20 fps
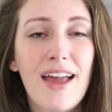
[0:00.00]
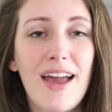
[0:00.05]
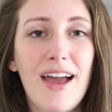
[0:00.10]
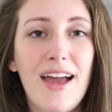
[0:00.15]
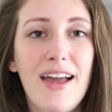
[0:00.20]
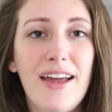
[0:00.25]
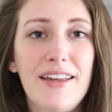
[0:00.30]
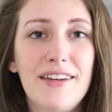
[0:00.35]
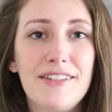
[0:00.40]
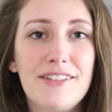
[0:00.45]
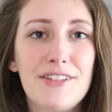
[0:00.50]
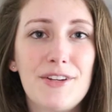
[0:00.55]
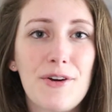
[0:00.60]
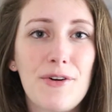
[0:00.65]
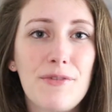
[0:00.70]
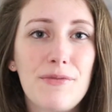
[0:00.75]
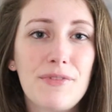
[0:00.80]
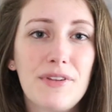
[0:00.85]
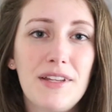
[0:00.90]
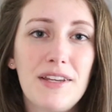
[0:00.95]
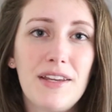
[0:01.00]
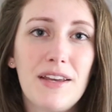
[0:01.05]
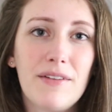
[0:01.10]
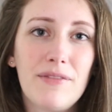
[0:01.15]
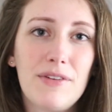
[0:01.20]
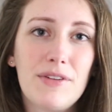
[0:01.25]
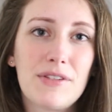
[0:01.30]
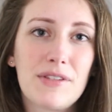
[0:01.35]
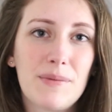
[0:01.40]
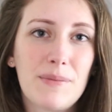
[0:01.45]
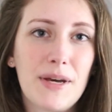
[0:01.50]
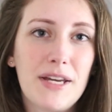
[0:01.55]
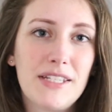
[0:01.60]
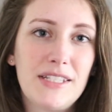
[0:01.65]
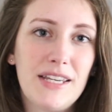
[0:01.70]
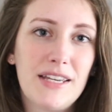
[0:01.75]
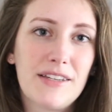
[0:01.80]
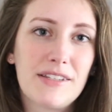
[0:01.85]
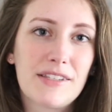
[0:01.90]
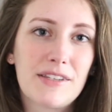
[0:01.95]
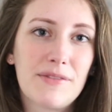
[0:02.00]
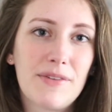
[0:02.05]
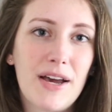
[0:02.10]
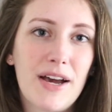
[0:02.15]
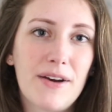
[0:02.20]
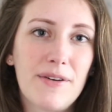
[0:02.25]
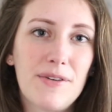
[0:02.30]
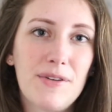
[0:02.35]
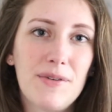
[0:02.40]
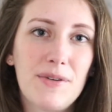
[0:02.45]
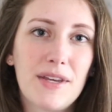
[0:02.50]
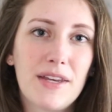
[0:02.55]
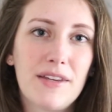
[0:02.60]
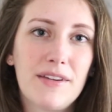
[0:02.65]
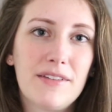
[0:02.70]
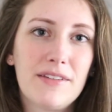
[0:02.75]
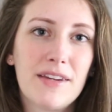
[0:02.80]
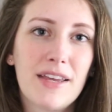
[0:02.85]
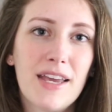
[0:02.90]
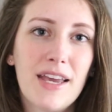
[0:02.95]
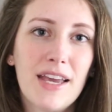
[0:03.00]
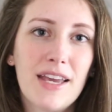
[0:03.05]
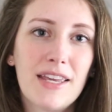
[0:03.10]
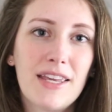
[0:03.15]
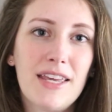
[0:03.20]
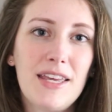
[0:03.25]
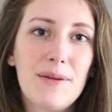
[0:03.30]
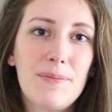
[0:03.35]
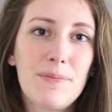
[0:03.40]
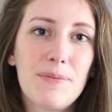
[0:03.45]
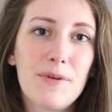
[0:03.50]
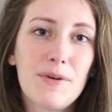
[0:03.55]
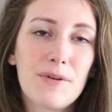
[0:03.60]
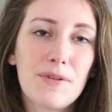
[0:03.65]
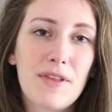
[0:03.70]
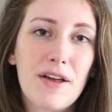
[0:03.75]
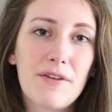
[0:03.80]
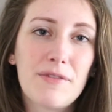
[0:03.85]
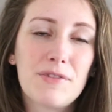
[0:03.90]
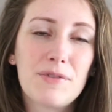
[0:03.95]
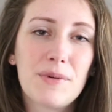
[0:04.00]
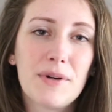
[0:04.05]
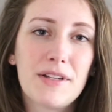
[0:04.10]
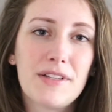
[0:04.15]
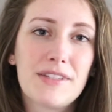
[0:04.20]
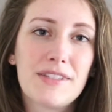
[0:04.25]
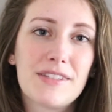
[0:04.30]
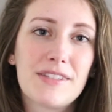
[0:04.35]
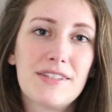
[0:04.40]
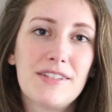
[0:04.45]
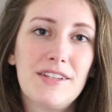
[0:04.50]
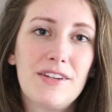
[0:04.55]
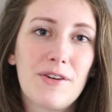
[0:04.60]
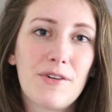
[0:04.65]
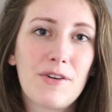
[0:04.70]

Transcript: and to hopefully give you some ideas of how you can keep your loved ones,